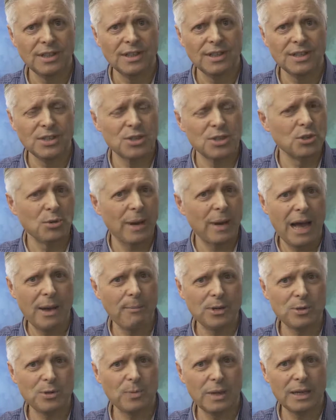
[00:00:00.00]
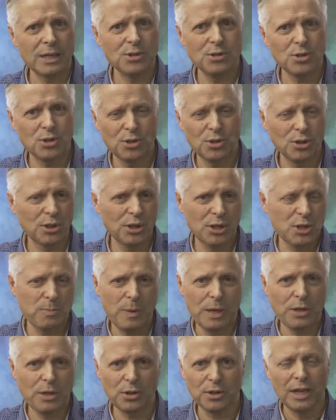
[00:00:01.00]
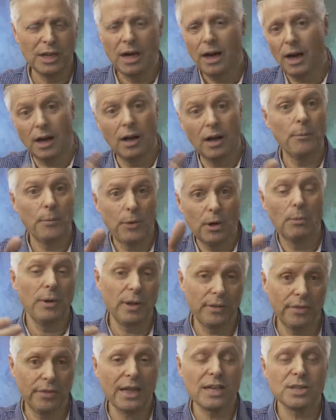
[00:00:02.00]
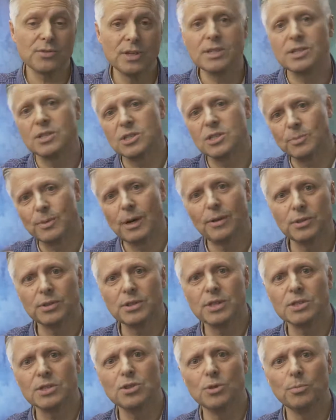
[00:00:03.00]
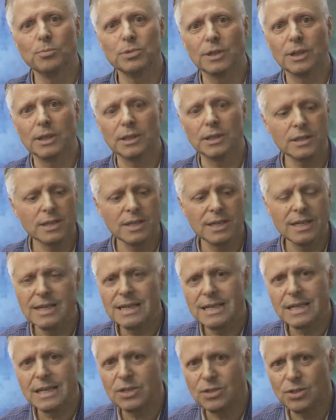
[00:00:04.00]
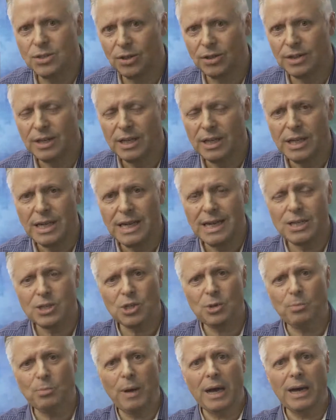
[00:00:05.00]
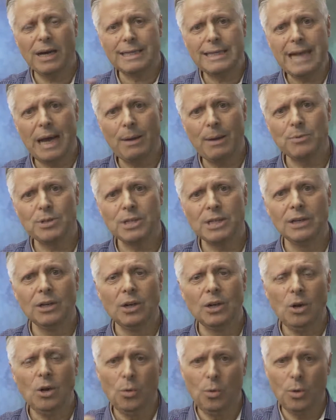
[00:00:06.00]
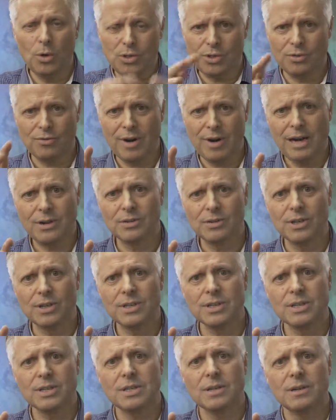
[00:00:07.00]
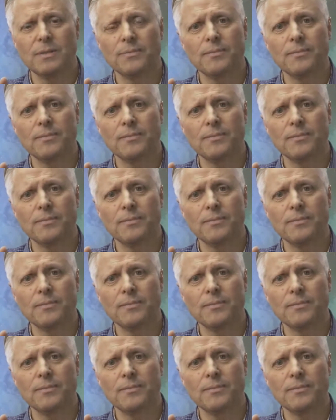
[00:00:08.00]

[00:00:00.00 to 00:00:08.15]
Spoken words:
This is not about how much money you're going to spend on, oh, thanks for listening to me, I've got this new product. It's not. It's about adapting what's around us